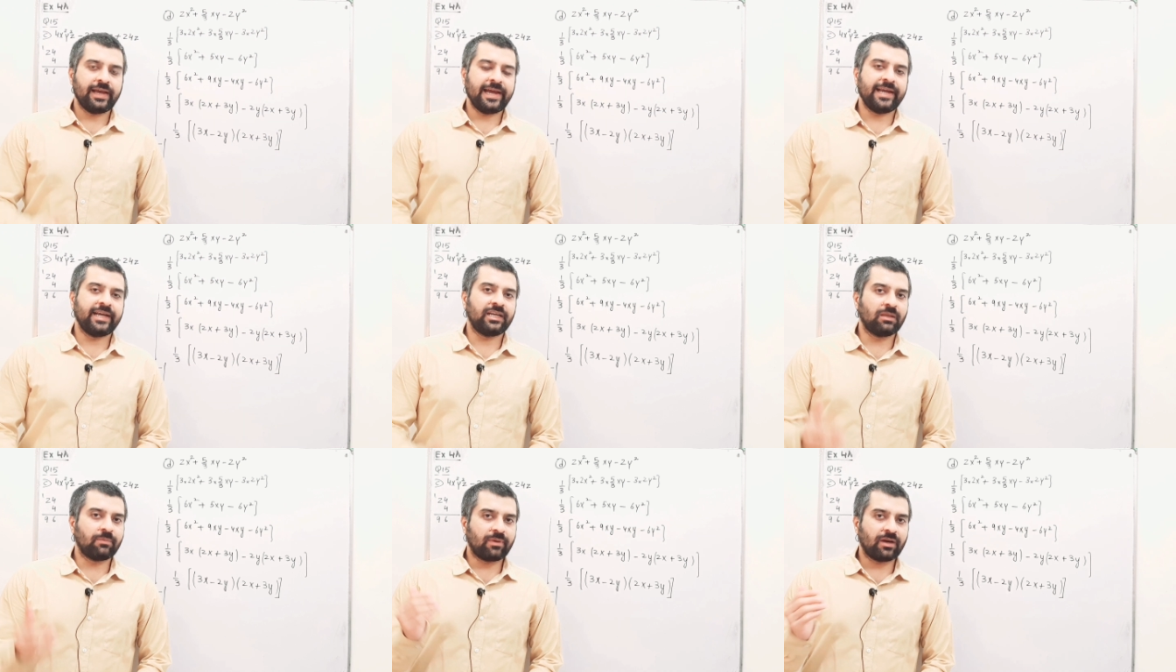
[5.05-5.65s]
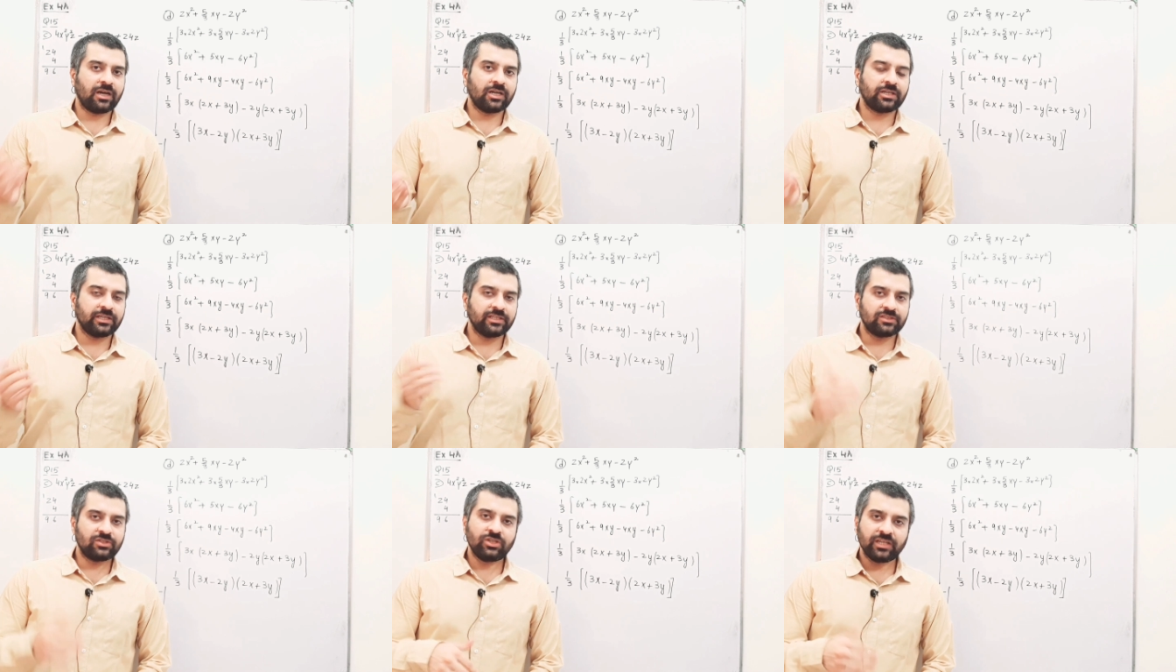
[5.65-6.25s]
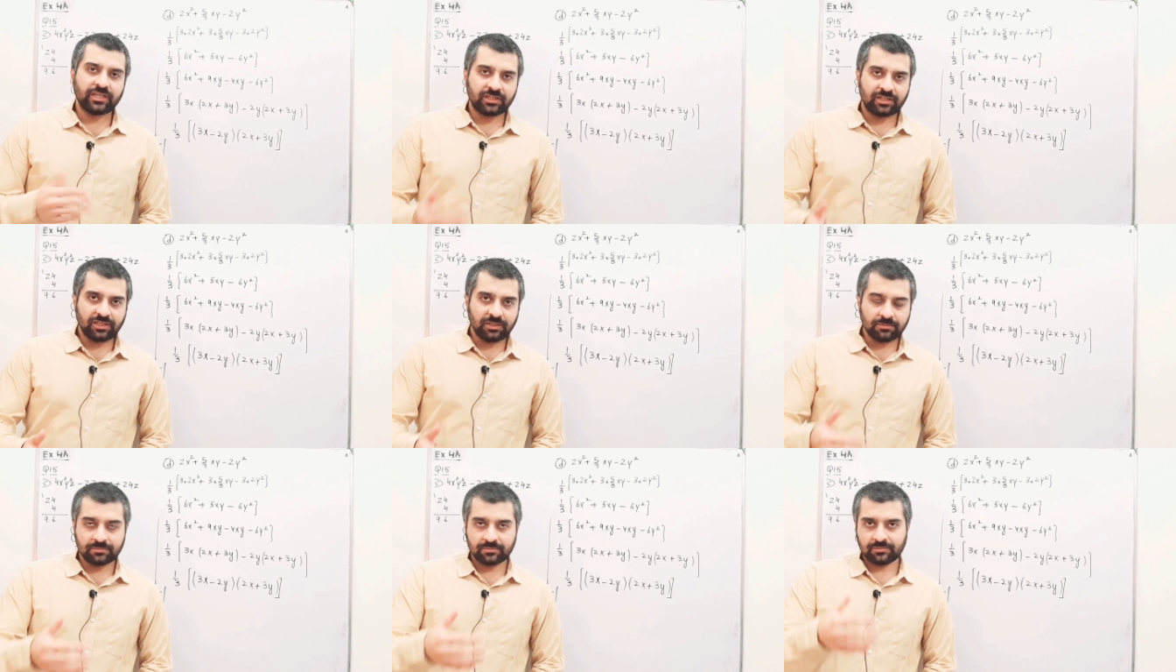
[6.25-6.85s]
And the part is C and
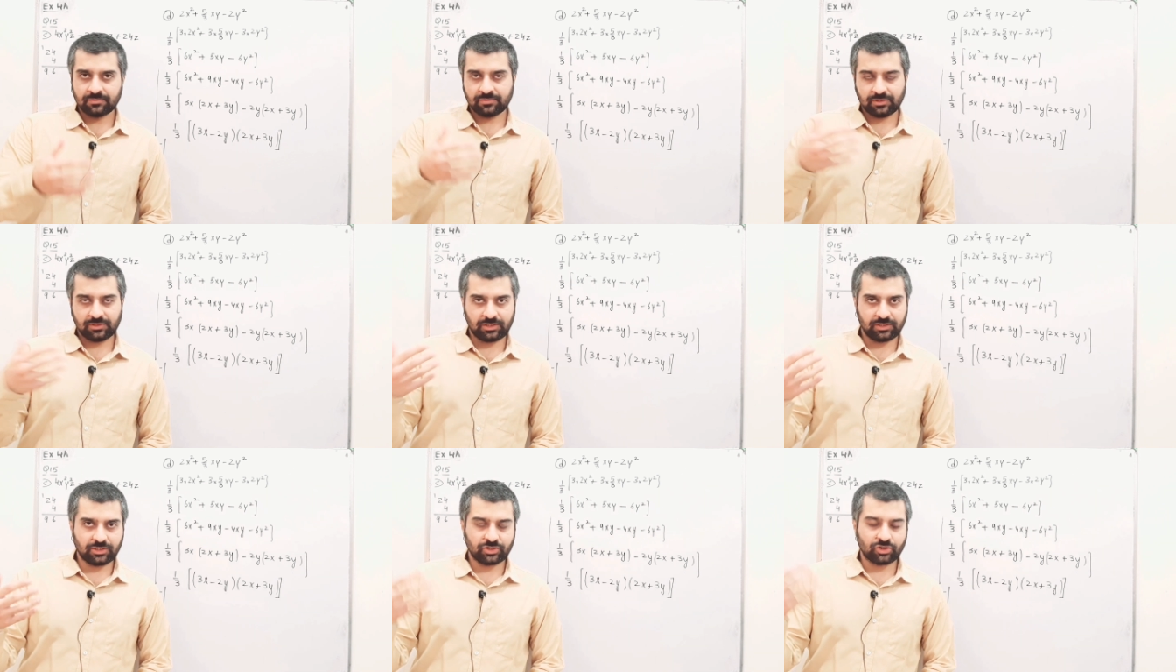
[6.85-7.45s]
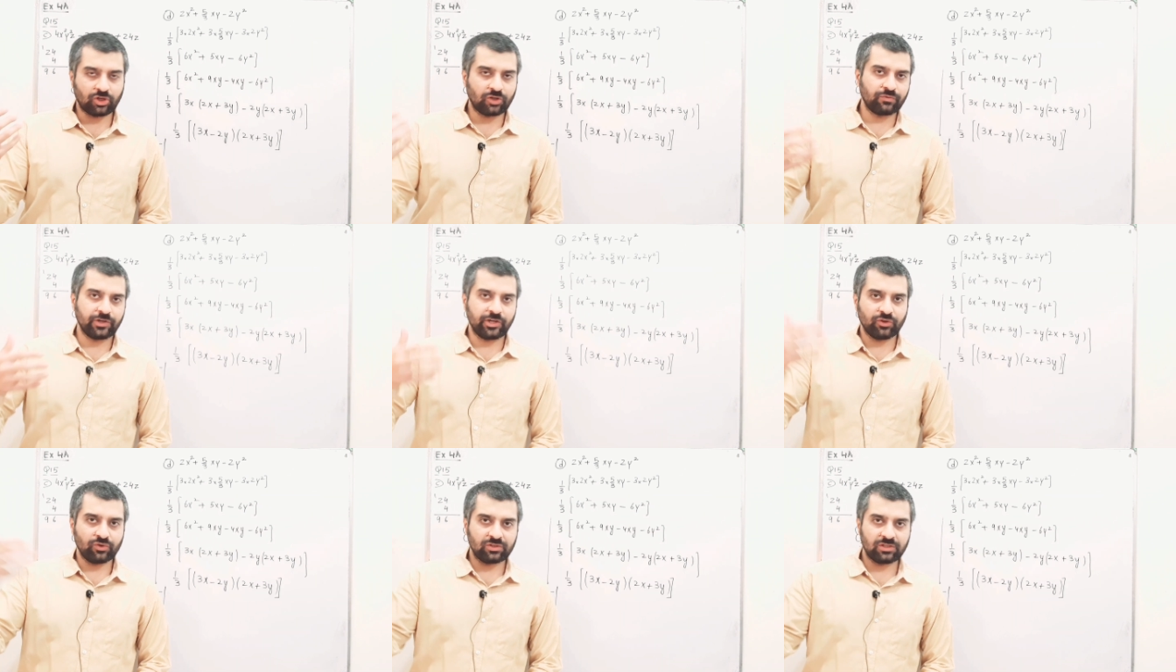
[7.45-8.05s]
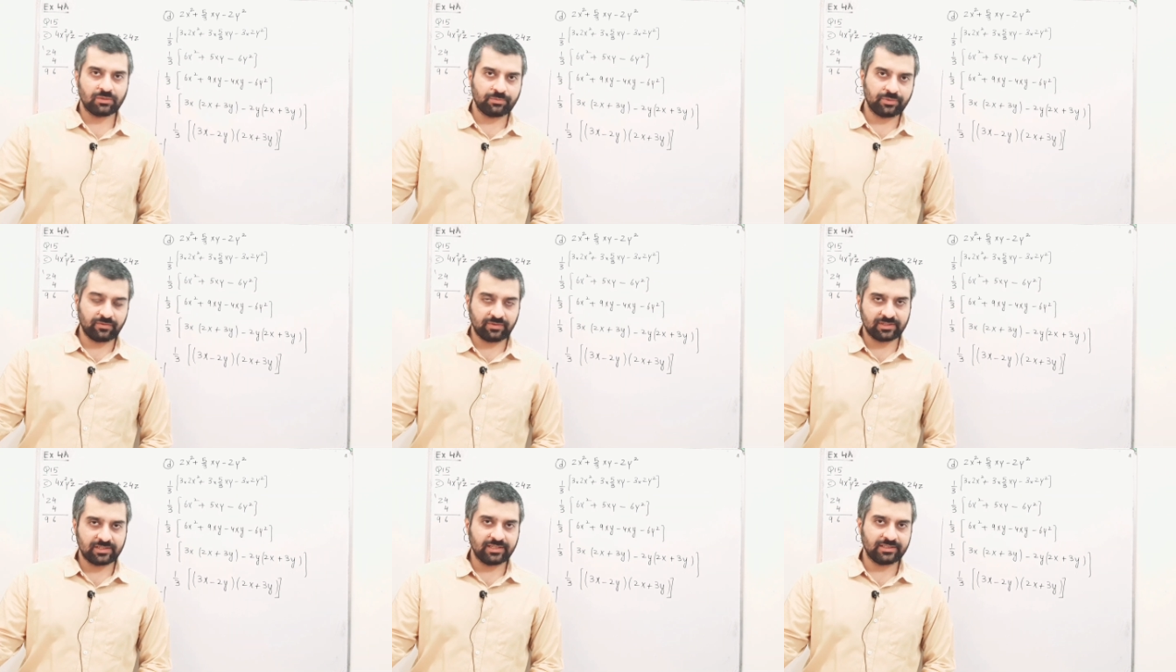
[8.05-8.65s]
D. This is a short video. In the
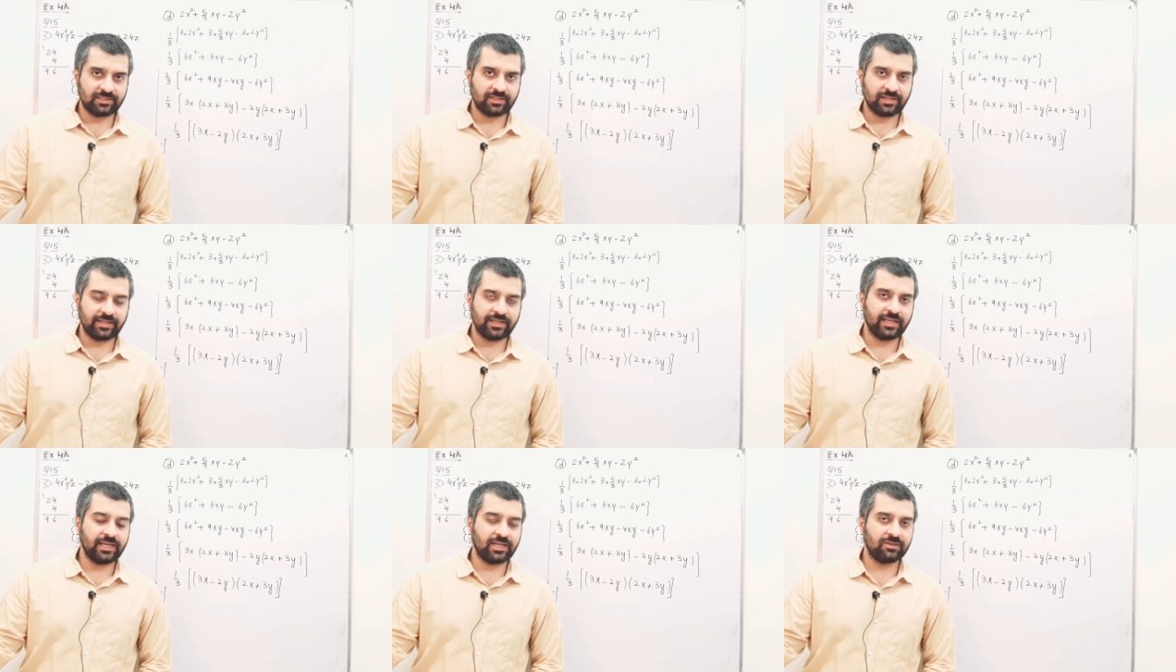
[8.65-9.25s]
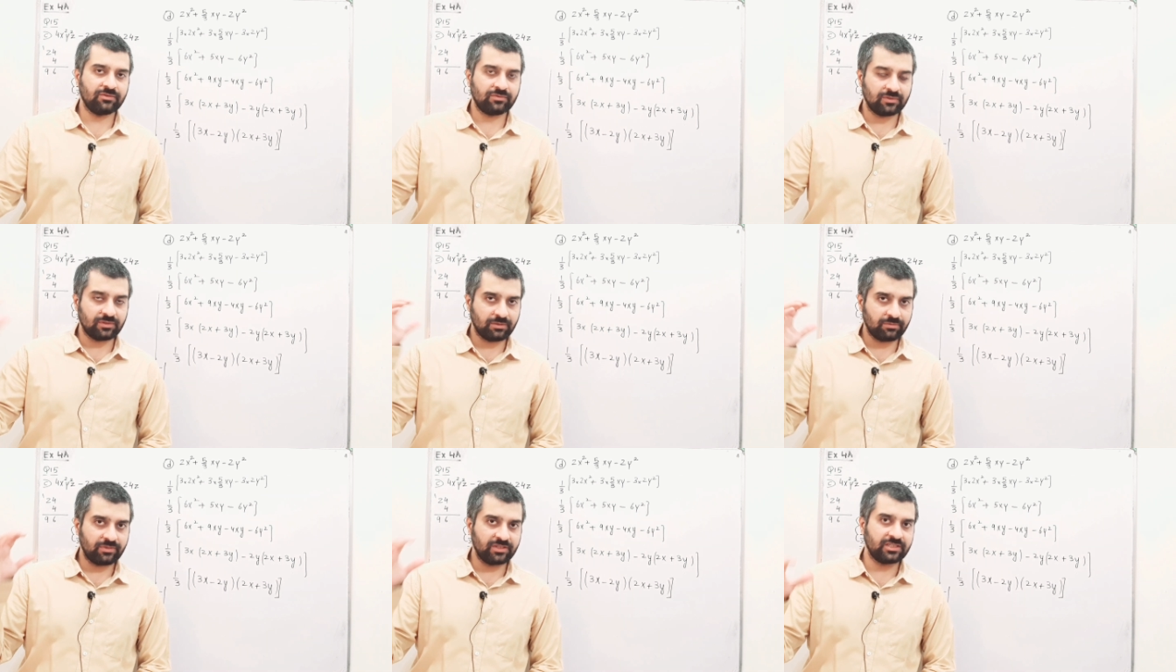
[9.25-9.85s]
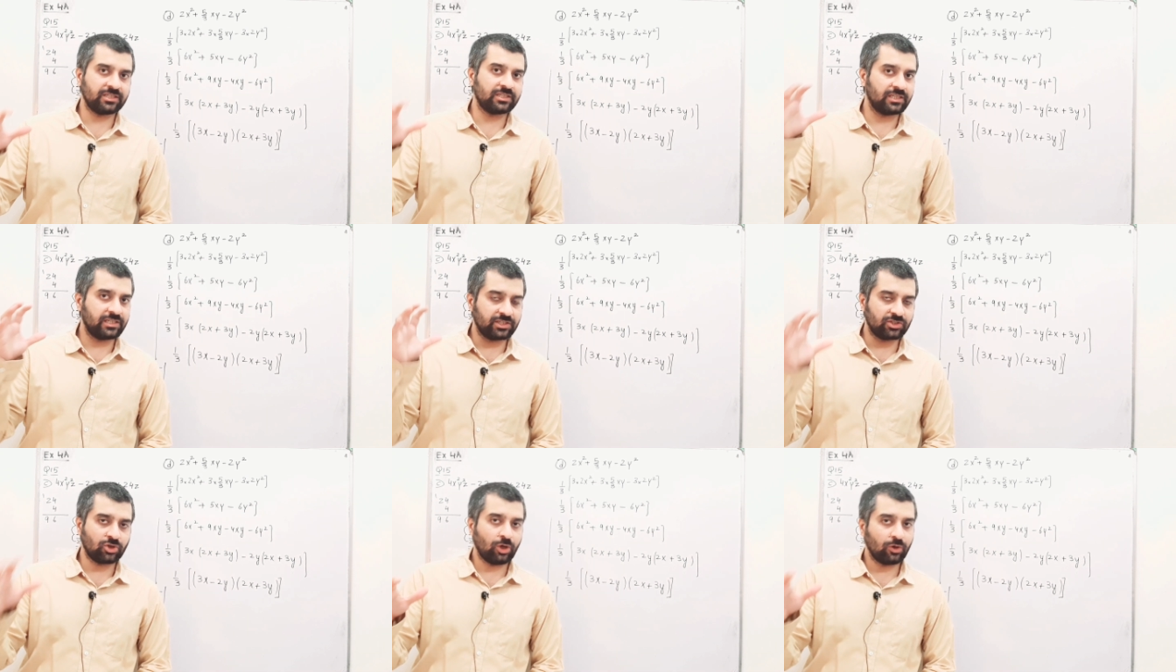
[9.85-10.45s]
previous lesson, I have
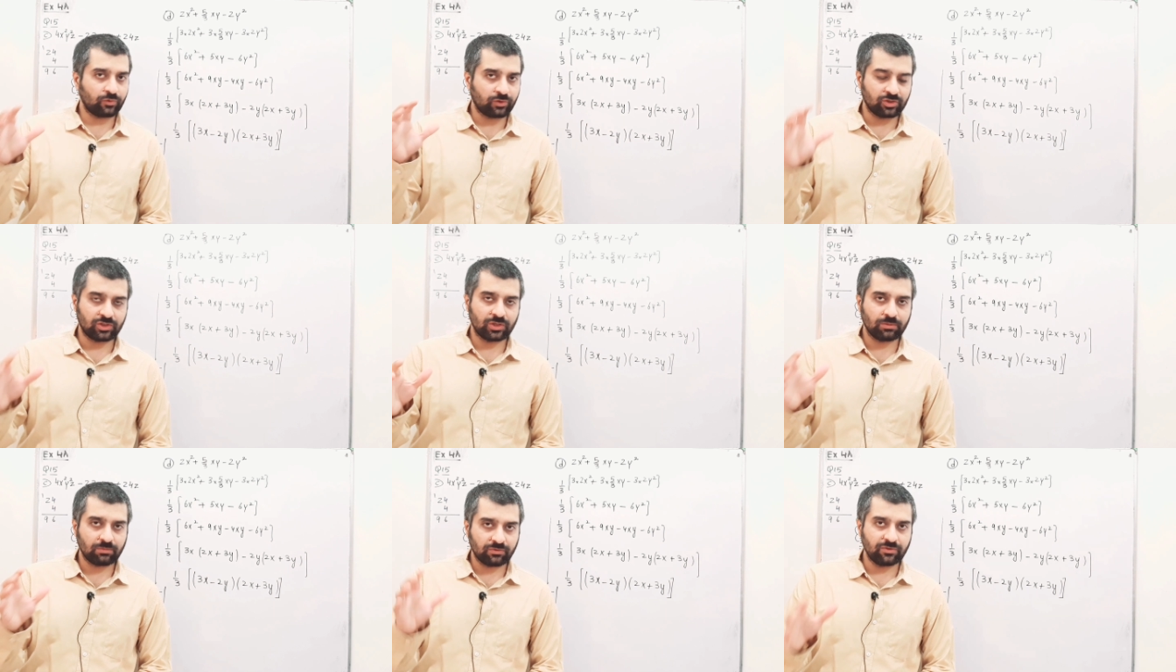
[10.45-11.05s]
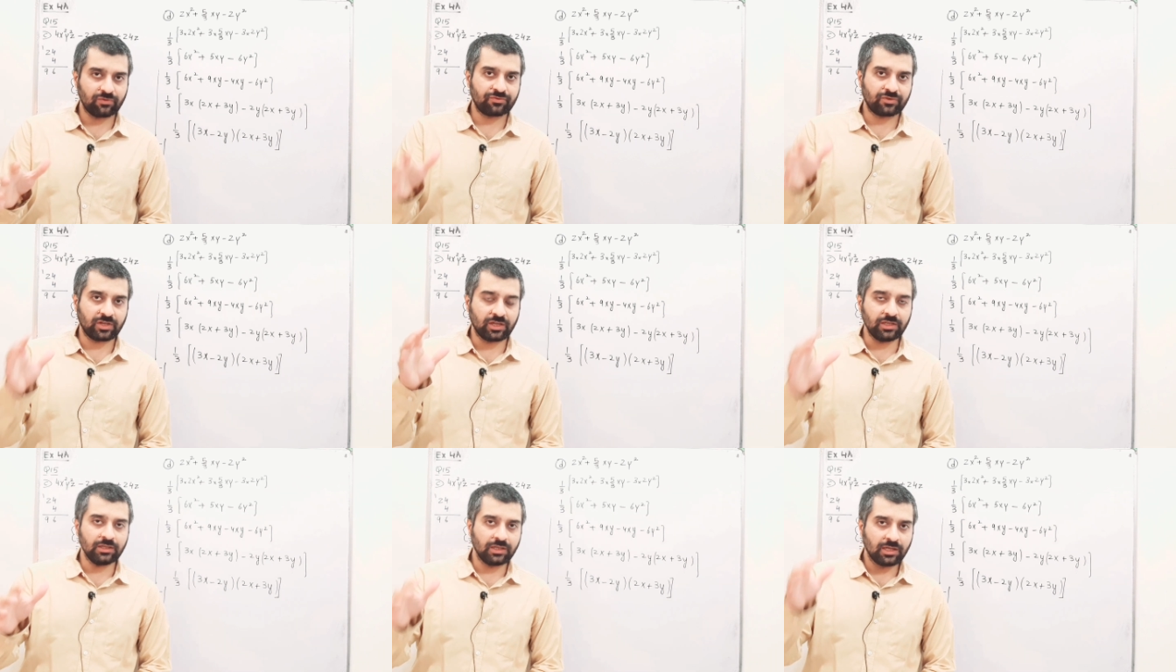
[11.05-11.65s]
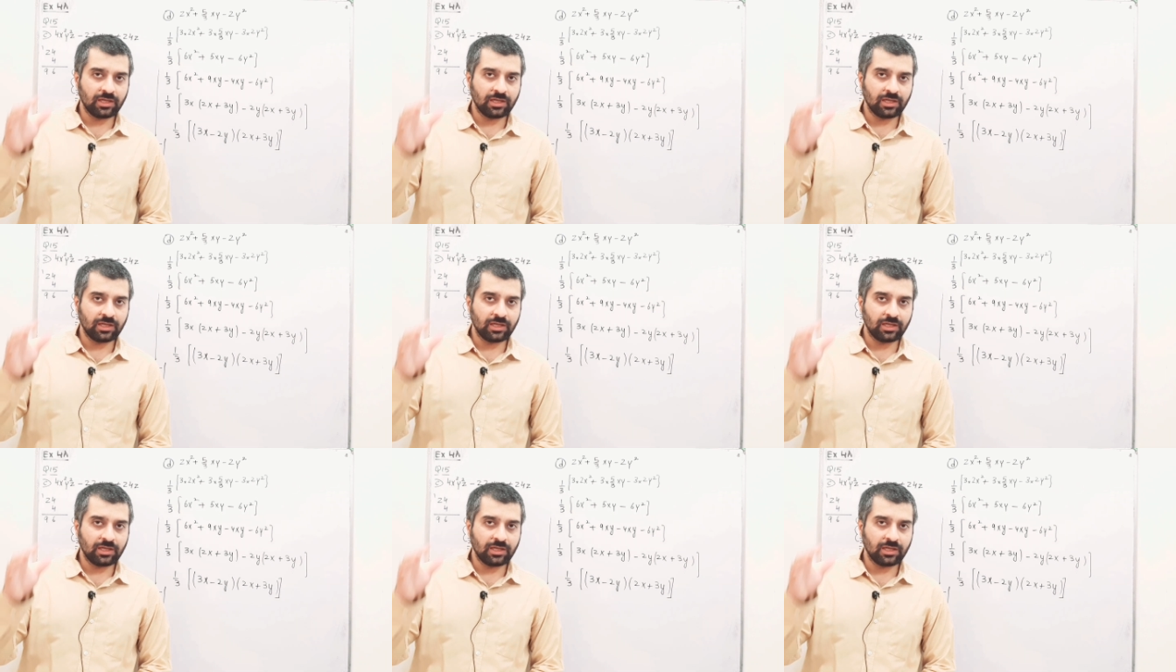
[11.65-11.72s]
basically solved question number 15